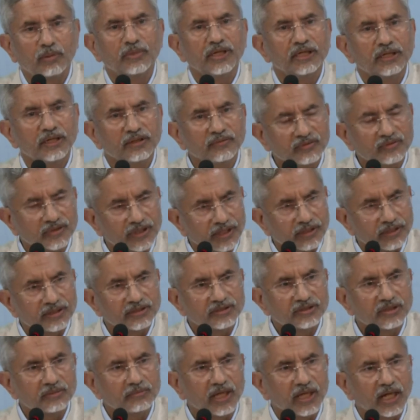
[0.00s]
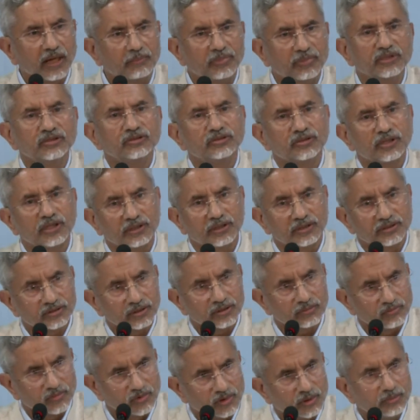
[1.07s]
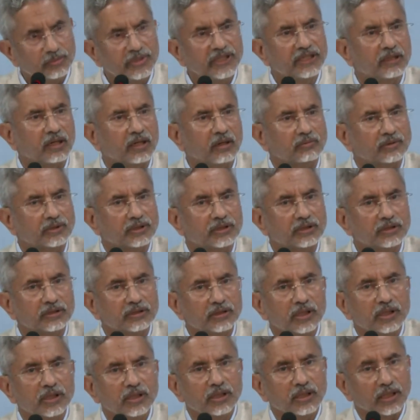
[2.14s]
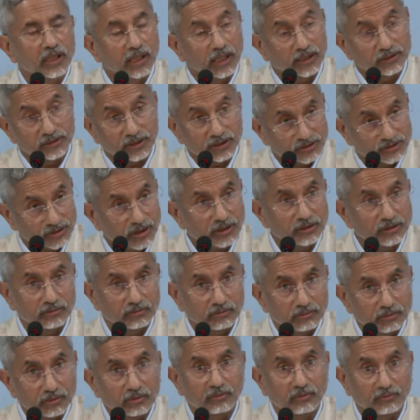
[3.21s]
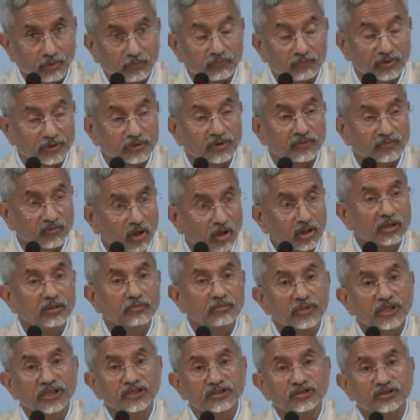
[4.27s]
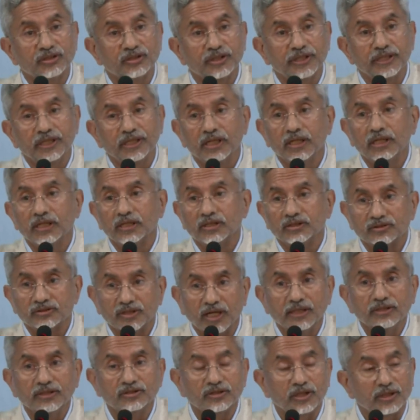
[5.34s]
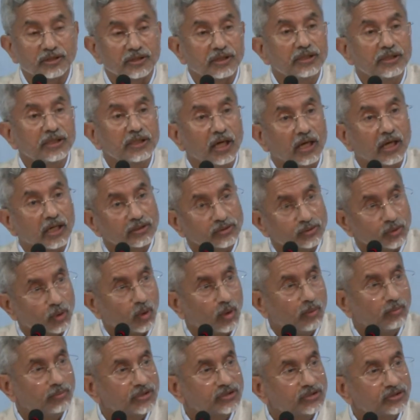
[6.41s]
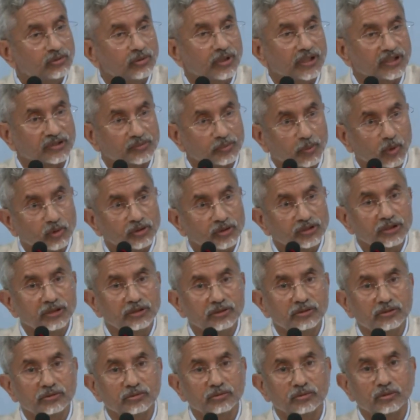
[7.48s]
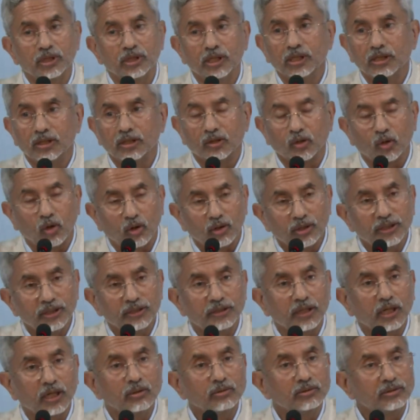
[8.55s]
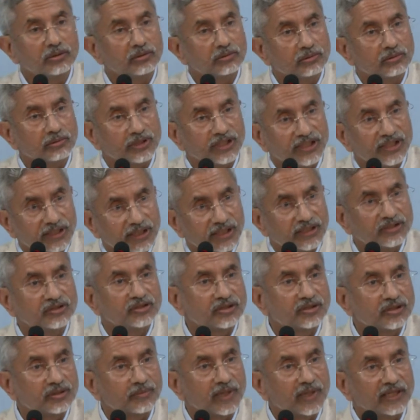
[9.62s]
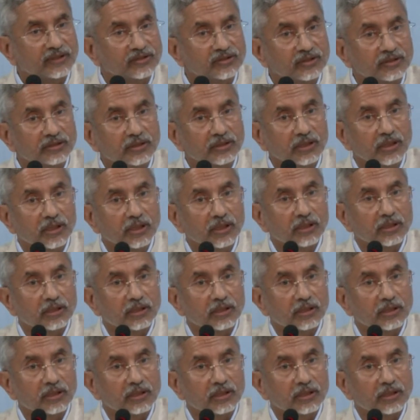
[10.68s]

I mean, if terrorism happens, terrorism will be countered. As I said, from the foreign ministry side, certainly our job is to expose it, to call it out, to delegitimize it.